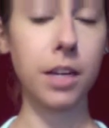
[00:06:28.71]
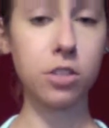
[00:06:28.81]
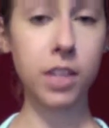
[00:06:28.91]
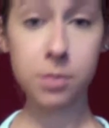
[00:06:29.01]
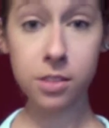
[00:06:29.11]

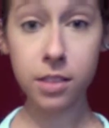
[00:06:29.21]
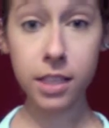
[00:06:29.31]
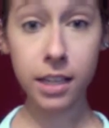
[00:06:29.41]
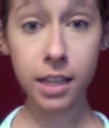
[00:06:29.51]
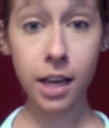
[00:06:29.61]
Absolutely
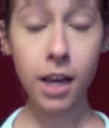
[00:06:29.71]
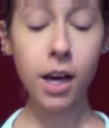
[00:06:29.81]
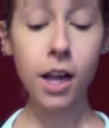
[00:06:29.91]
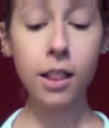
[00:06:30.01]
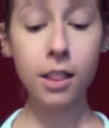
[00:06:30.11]

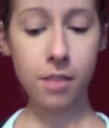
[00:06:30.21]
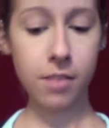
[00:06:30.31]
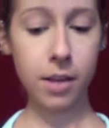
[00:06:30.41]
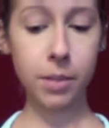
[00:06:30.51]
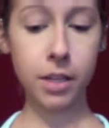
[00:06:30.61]
love that
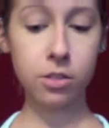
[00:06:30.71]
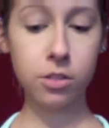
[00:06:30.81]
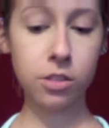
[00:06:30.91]
blush.